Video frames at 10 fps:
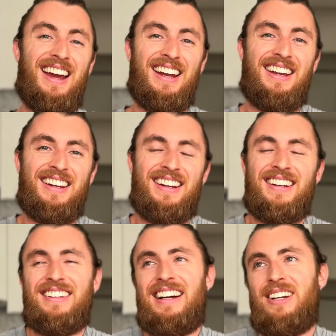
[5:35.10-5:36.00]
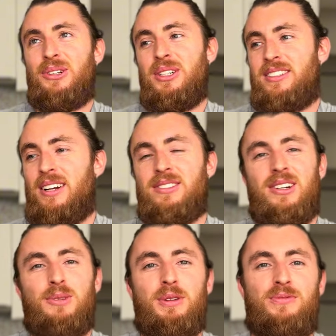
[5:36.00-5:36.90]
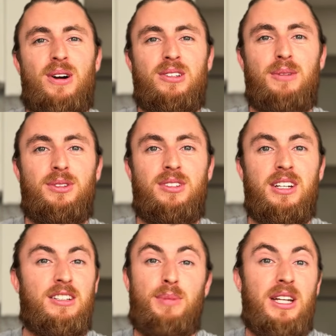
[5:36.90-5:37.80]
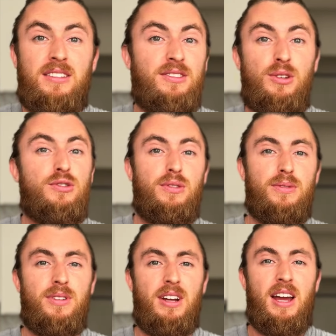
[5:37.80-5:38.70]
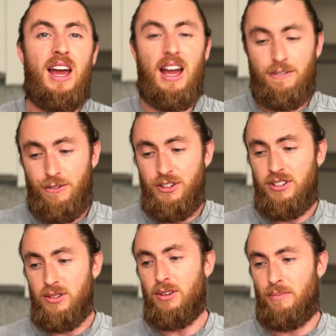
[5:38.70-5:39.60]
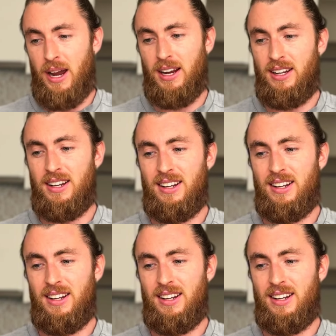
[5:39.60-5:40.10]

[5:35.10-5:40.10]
and I know it sounds a little bit fucked up to say this, but this is the truth. Every single man